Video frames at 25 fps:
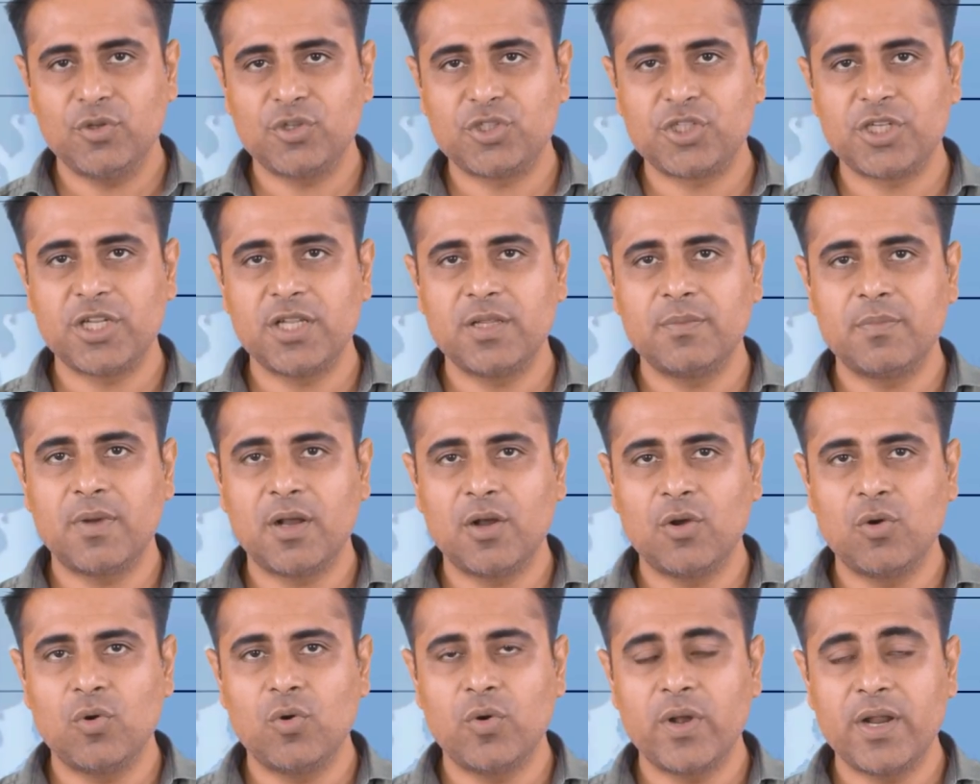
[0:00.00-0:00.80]
Dushyant
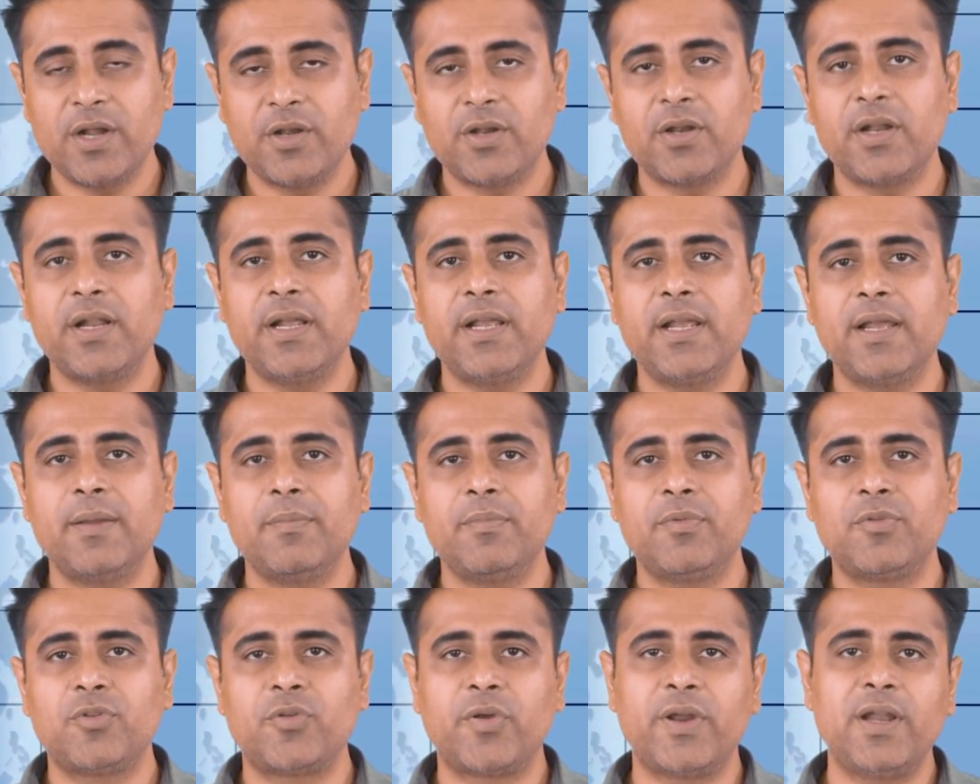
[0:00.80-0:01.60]
Magu and today
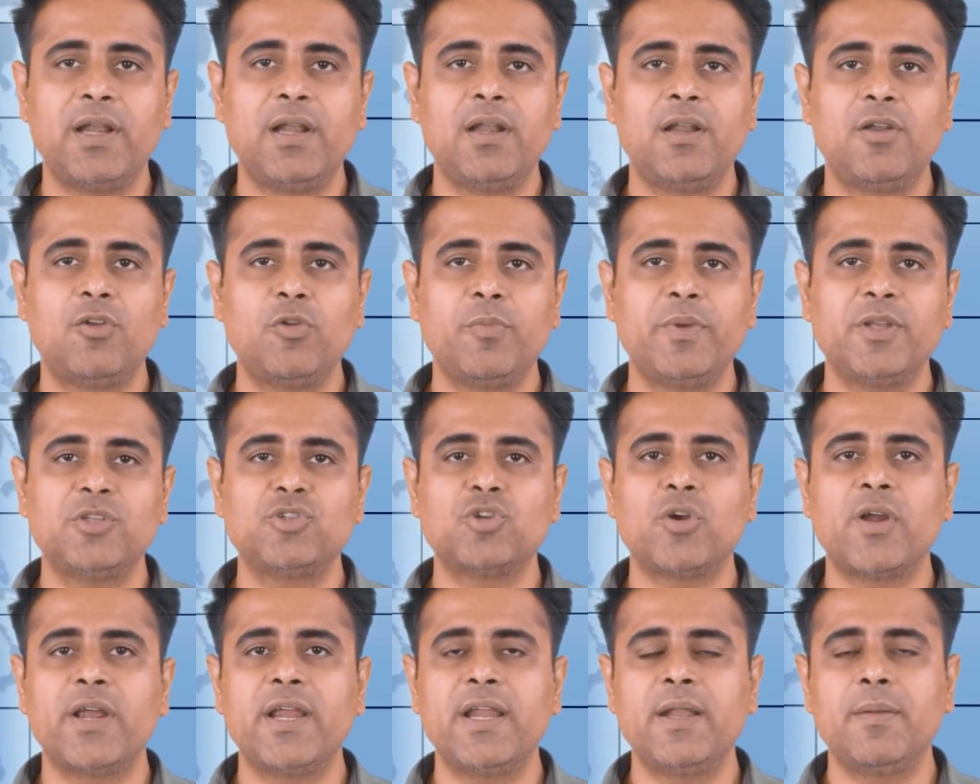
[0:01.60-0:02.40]
I'm thrilled to be
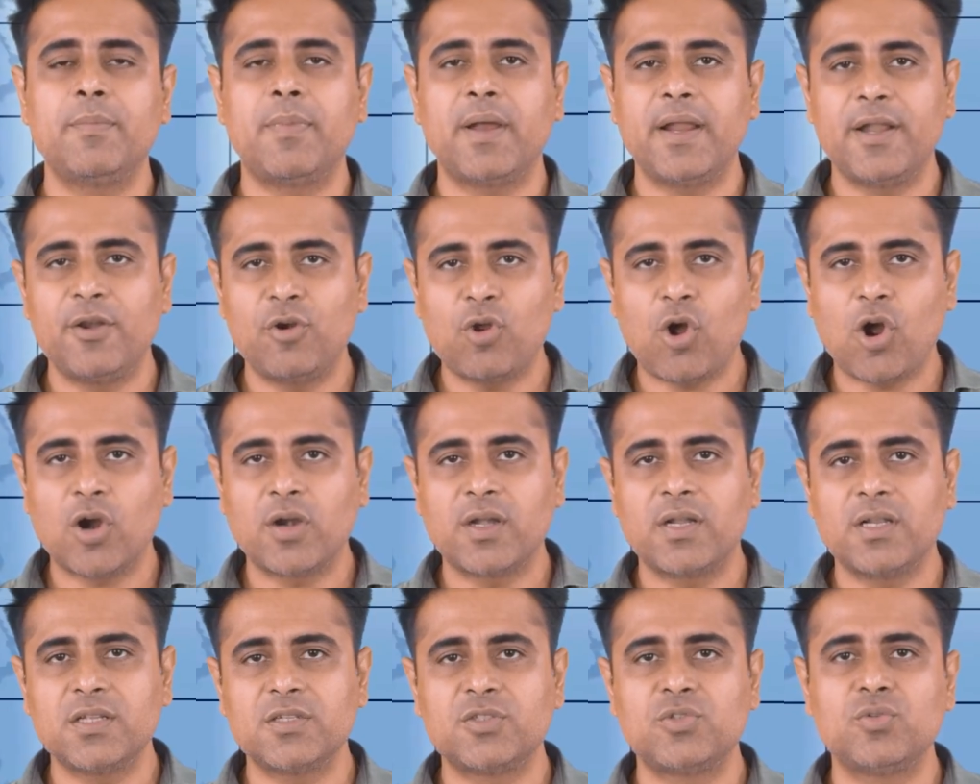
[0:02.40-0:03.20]
joined by
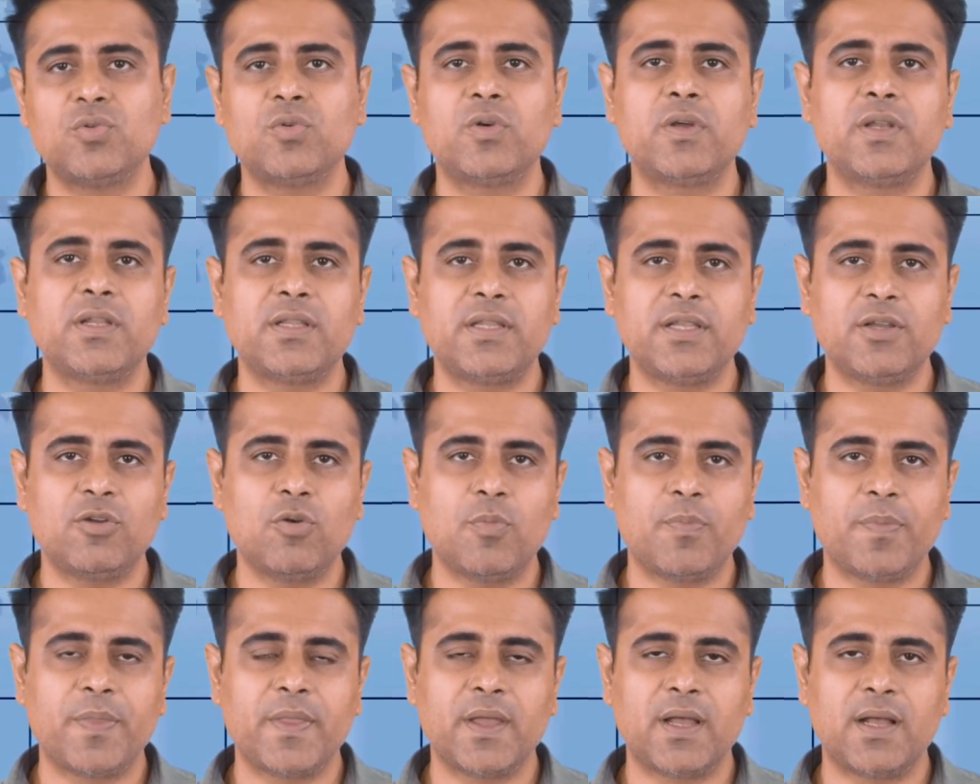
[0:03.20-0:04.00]
Dr. Sukriti
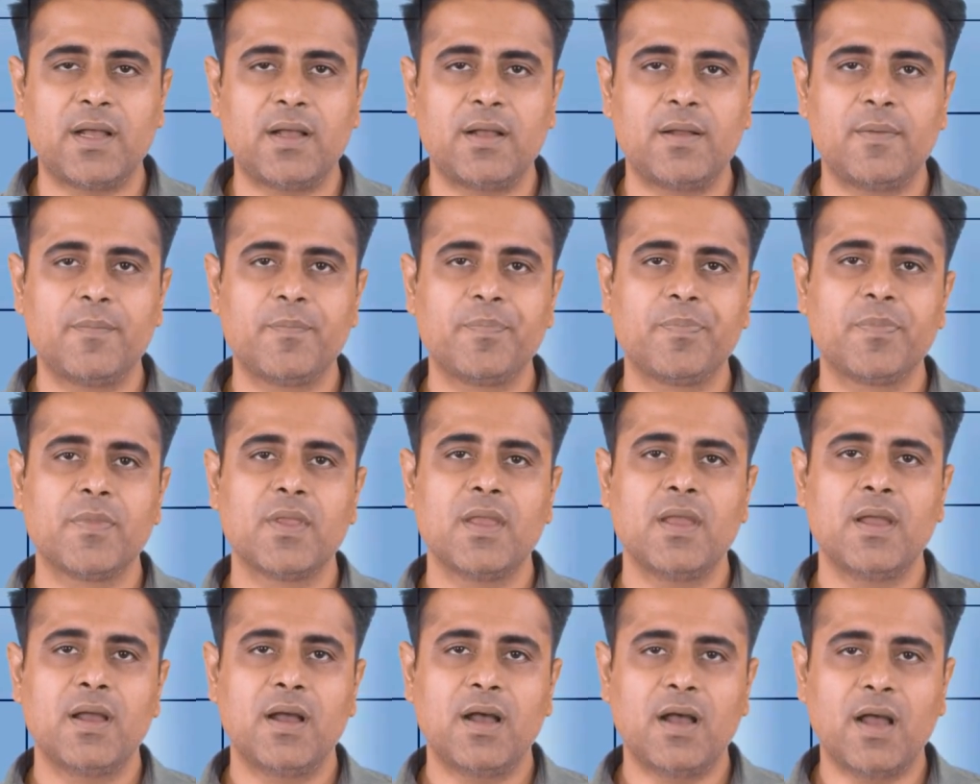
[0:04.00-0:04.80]
Gupta,
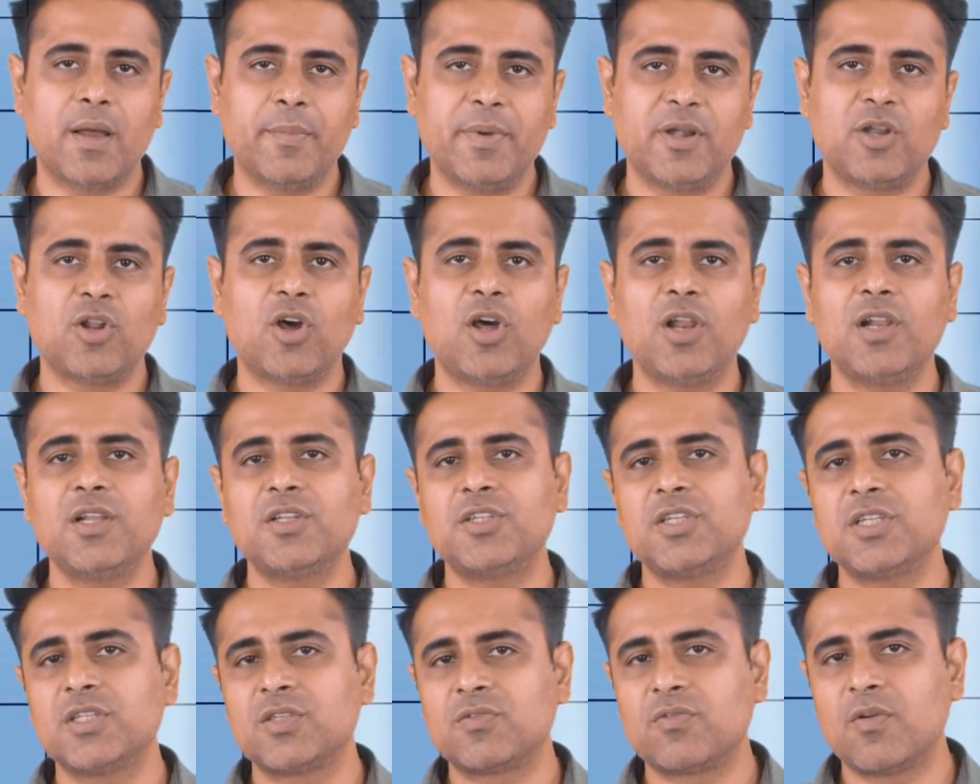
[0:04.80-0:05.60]
a
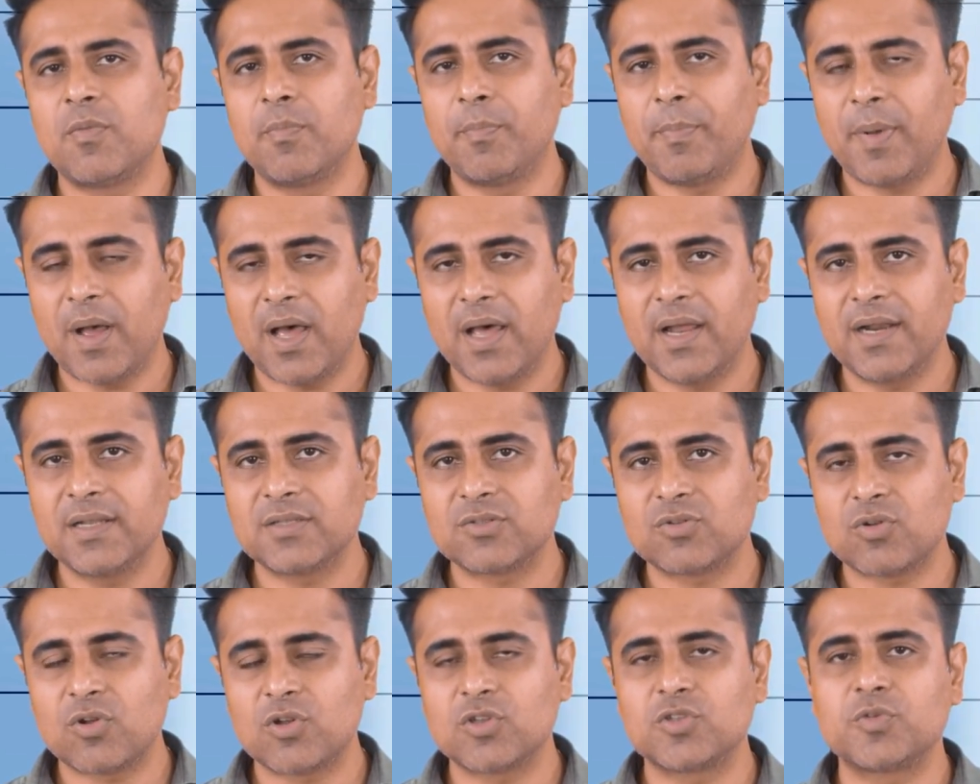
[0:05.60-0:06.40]
hematologist from
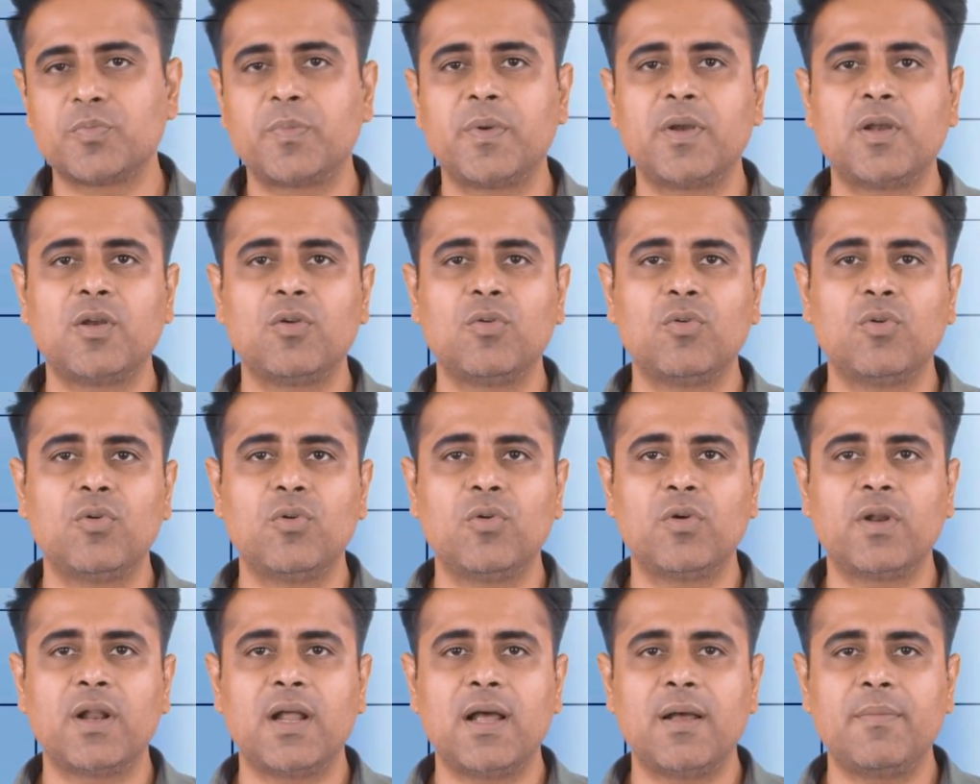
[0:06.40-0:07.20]
Paras Hospital,
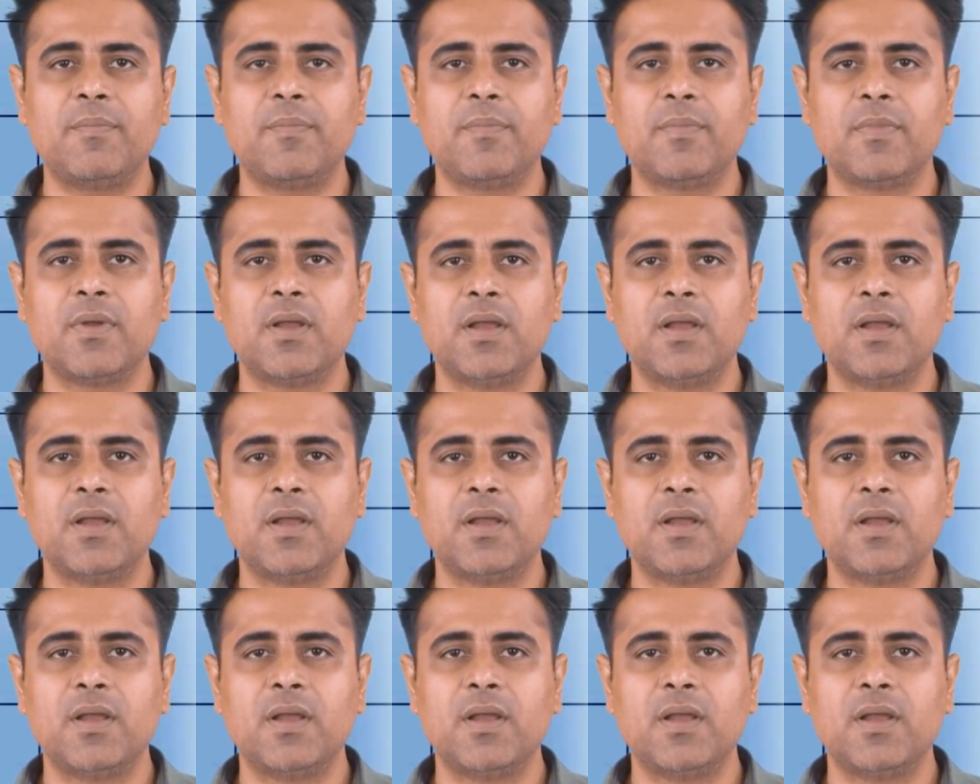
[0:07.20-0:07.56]
Gurugram.